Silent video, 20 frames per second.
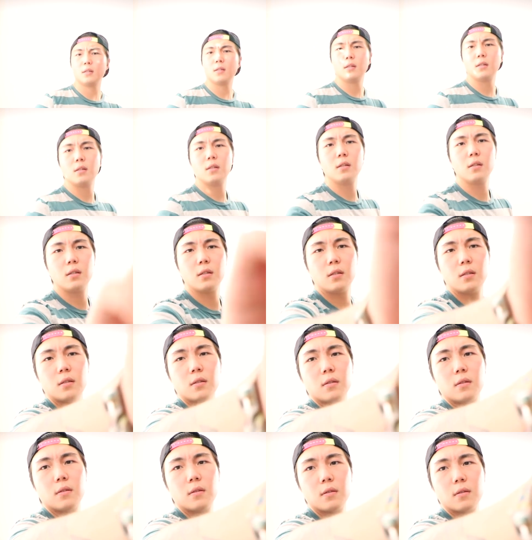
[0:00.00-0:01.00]

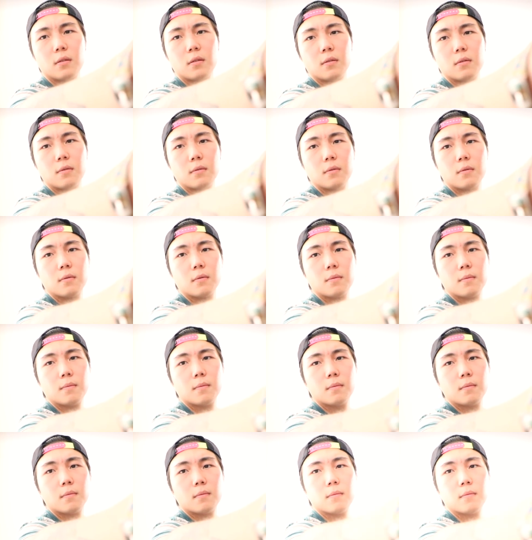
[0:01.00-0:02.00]

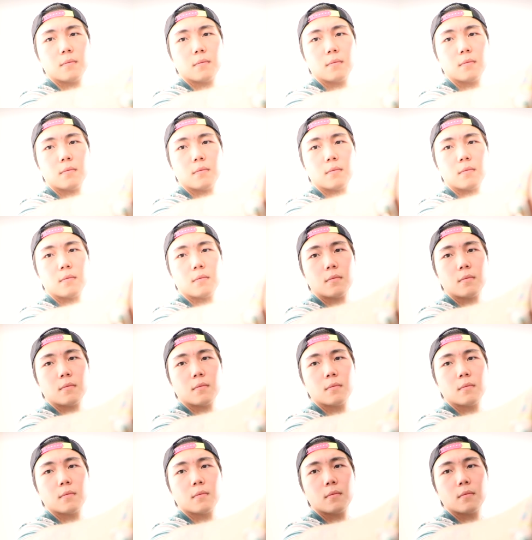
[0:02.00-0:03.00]

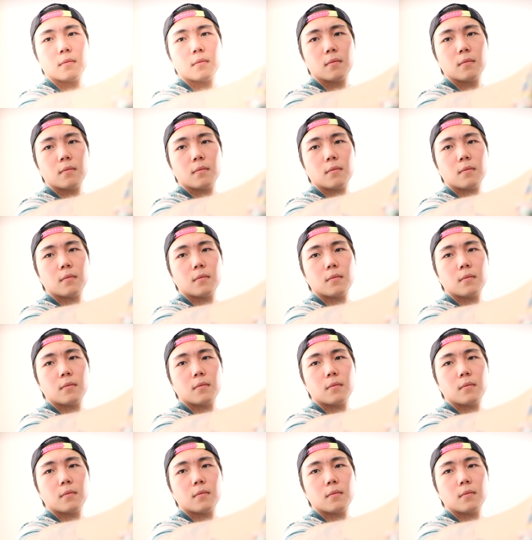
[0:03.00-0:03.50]
(silence)